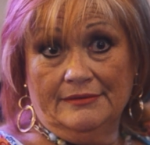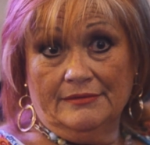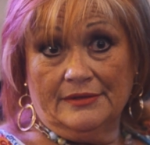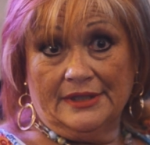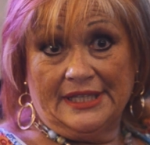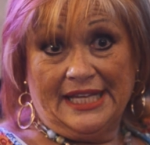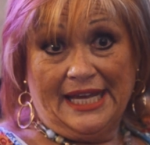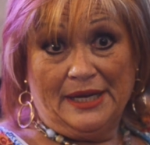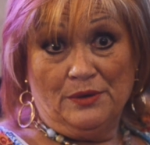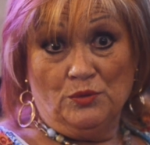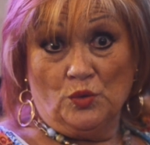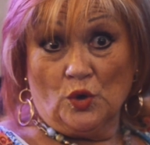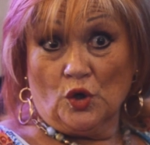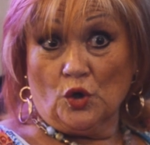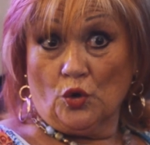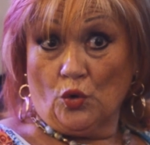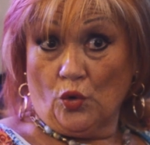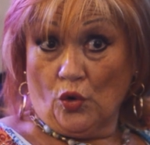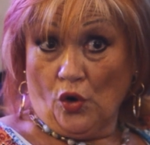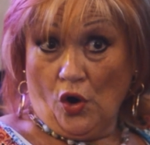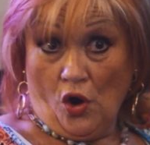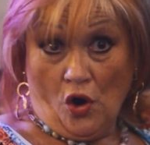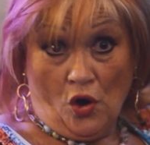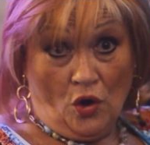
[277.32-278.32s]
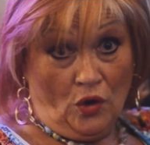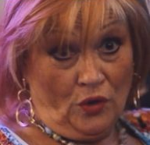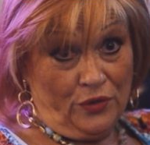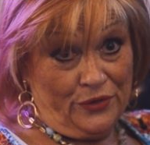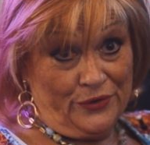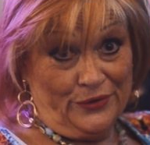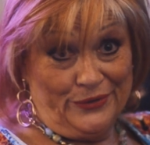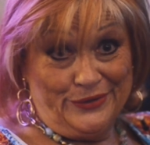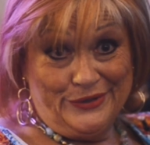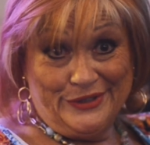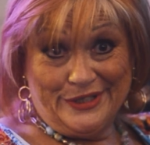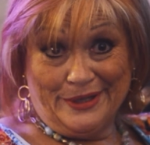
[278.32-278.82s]
they would crawl
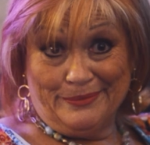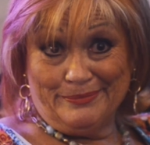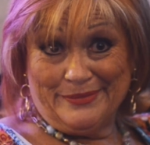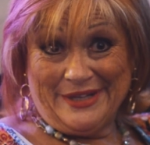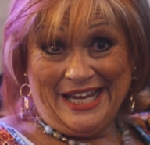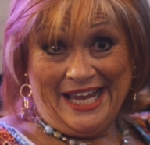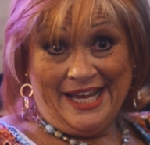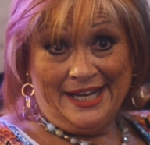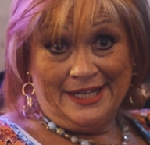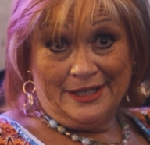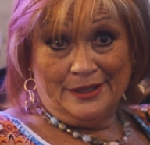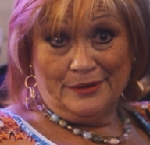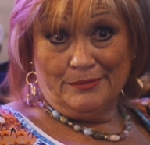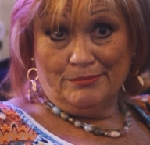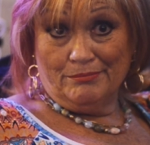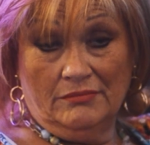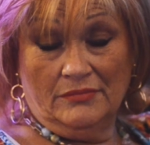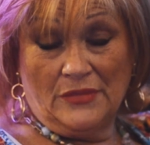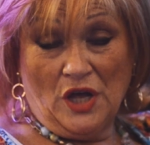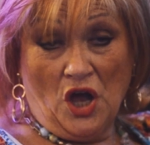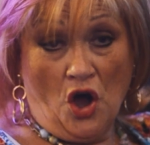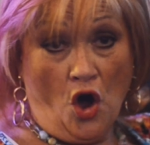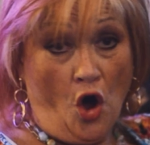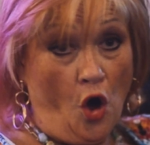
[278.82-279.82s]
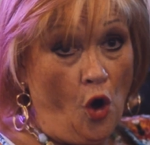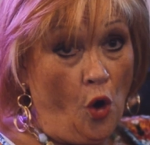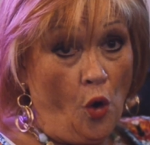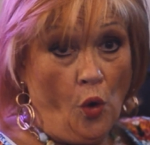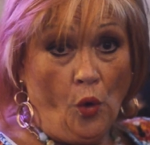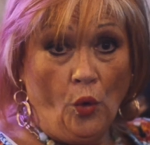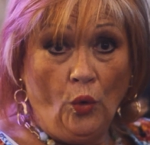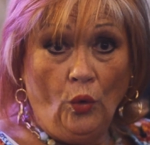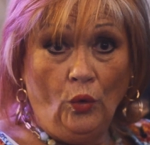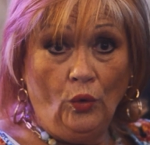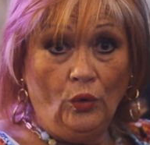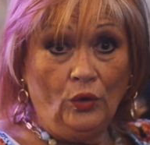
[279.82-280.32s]
through some kind of
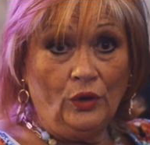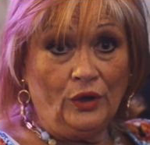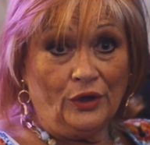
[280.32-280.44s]
hole